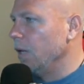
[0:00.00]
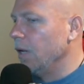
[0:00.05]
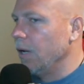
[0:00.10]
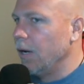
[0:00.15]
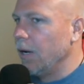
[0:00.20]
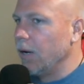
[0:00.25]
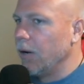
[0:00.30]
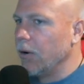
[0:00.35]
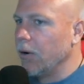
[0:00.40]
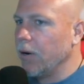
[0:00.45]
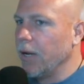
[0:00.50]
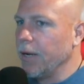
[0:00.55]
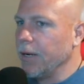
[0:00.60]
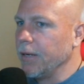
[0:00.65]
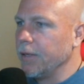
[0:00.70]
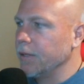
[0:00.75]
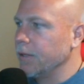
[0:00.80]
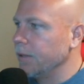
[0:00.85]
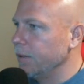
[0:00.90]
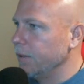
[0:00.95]
All
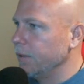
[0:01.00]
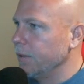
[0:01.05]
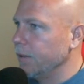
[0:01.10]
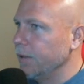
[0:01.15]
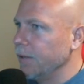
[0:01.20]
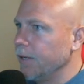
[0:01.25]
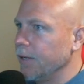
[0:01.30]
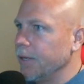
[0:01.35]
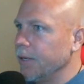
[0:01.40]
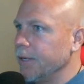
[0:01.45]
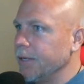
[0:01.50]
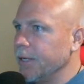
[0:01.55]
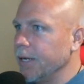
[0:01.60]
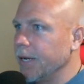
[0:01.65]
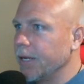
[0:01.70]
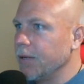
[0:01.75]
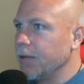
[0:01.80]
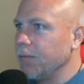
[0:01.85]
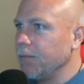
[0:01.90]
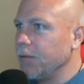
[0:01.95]
right. Did
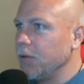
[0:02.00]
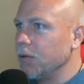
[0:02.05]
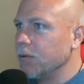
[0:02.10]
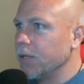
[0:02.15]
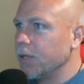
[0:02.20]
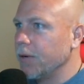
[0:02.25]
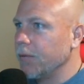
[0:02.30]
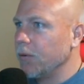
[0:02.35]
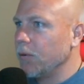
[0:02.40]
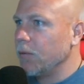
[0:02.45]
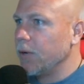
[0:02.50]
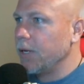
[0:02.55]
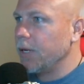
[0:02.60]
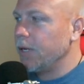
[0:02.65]
I confuse everyone